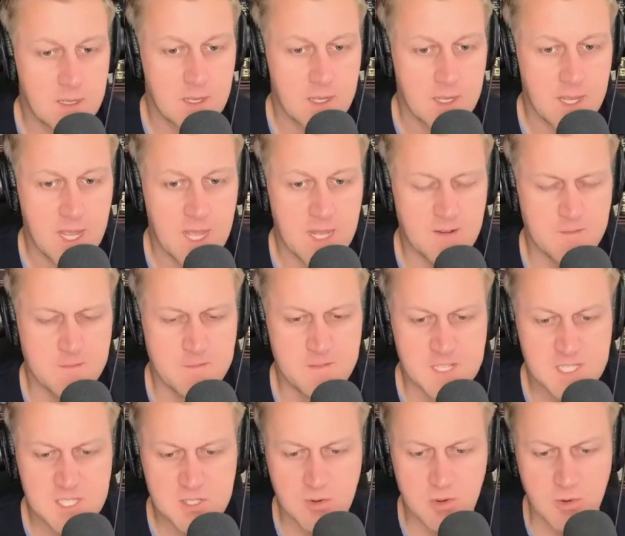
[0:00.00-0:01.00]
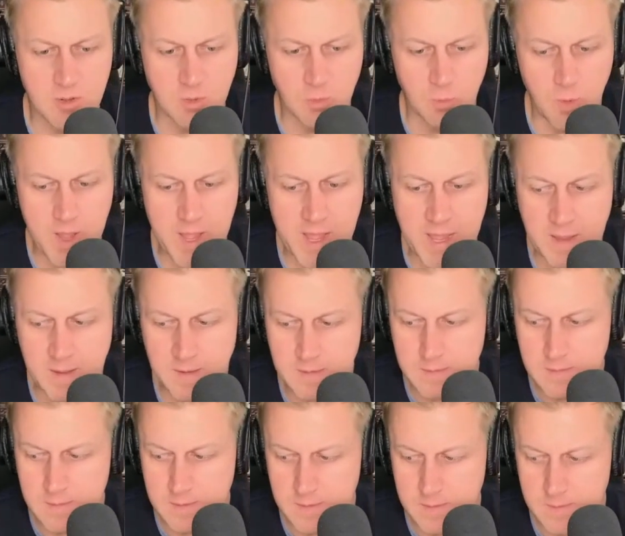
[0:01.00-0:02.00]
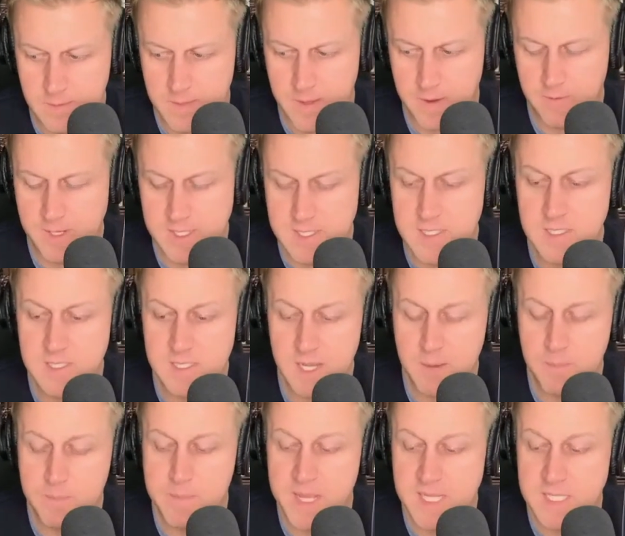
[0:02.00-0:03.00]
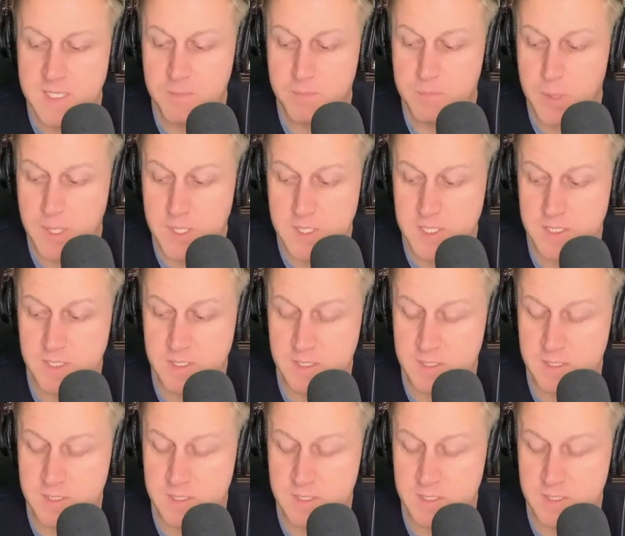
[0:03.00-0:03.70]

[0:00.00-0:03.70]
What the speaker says: and visceral way. There isn't a better person,